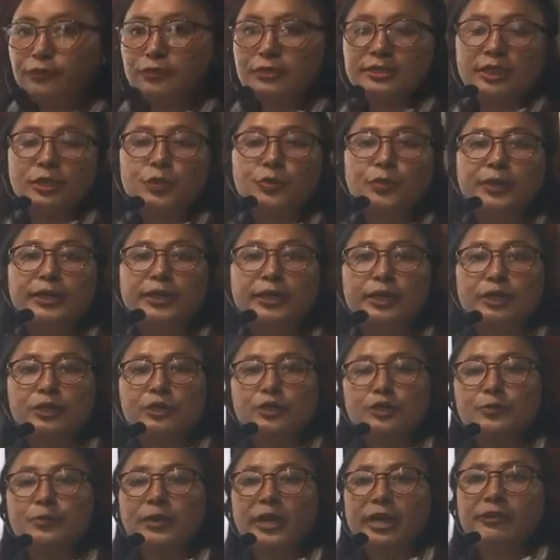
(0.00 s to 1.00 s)
that we
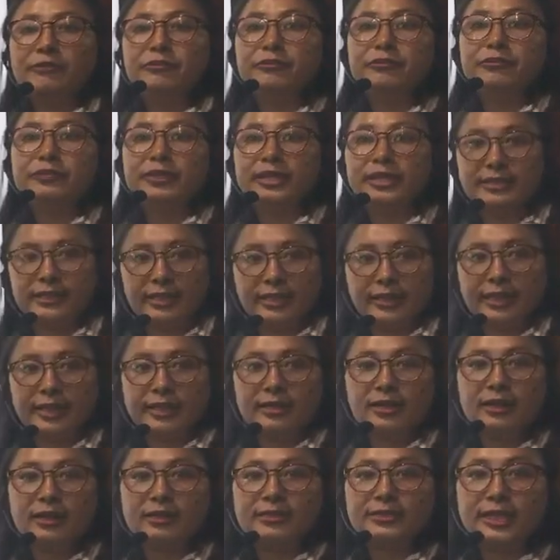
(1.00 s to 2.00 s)
consume every day in
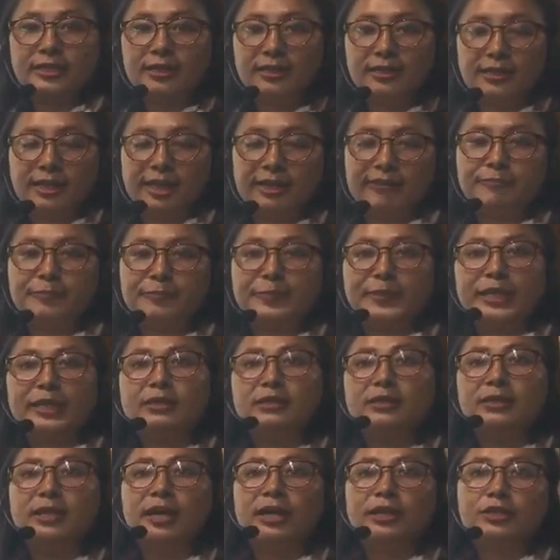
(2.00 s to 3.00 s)
our daily life, be it
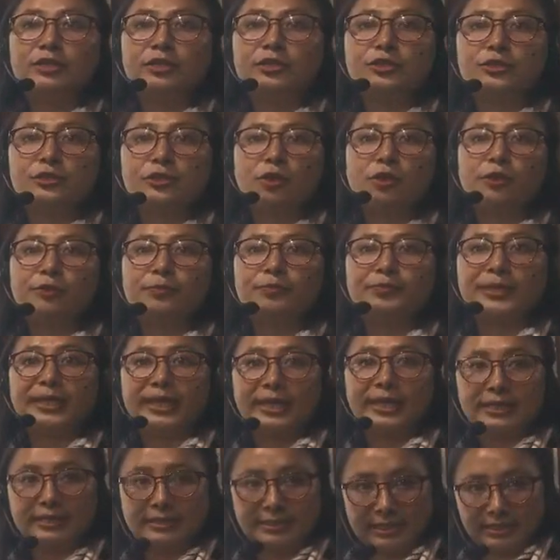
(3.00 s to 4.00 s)
lunch or be
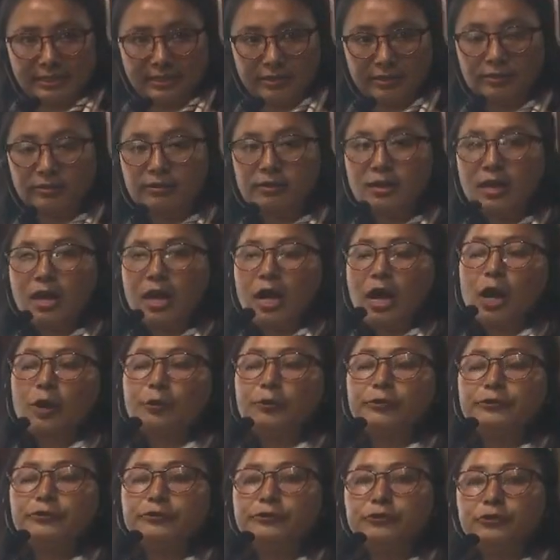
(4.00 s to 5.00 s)
it dinner, our
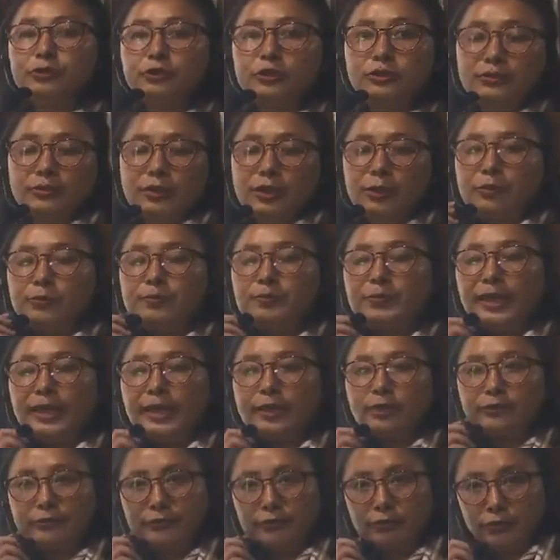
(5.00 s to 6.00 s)
food
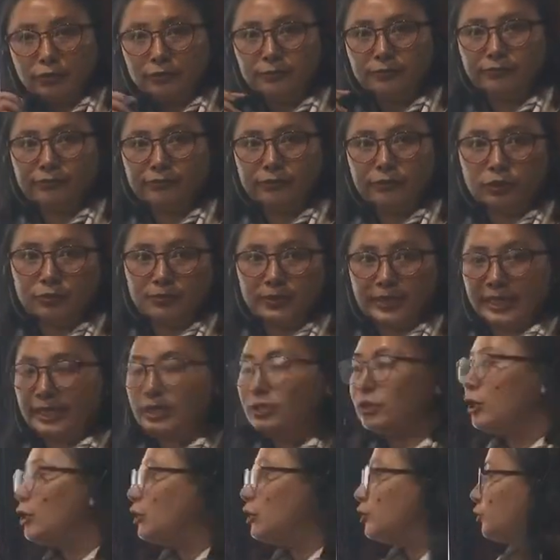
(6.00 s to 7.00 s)
plate
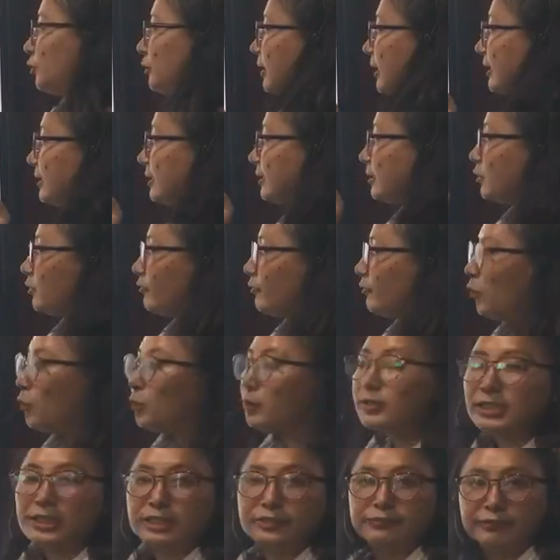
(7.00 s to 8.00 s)
should consist of all
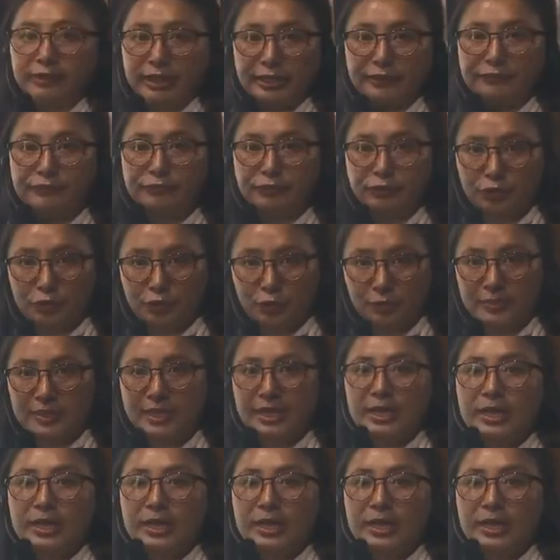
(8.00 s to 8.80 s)
these 5 food groups.